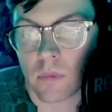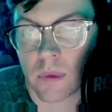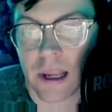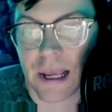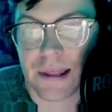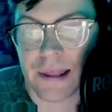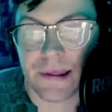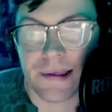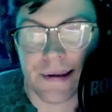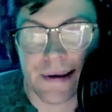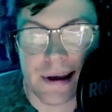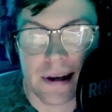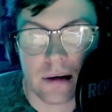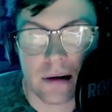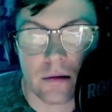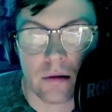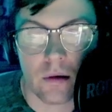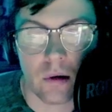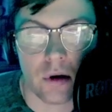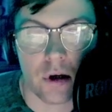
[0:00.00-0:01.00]
And then
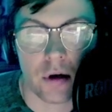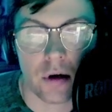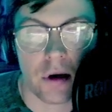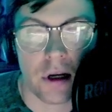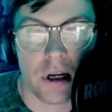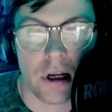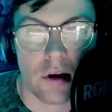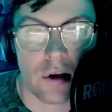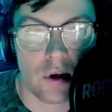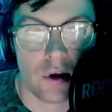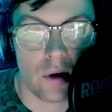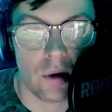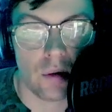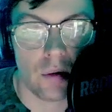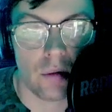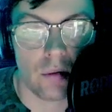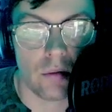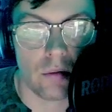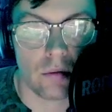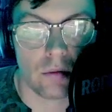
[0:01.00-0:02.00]
go to your
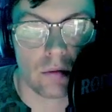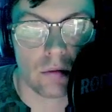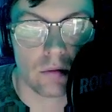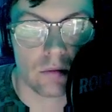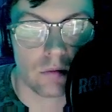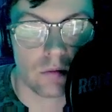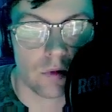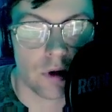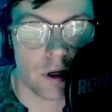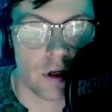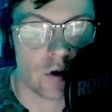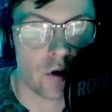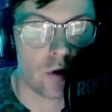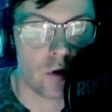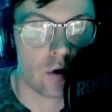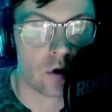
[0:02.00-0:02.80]
EQ and do your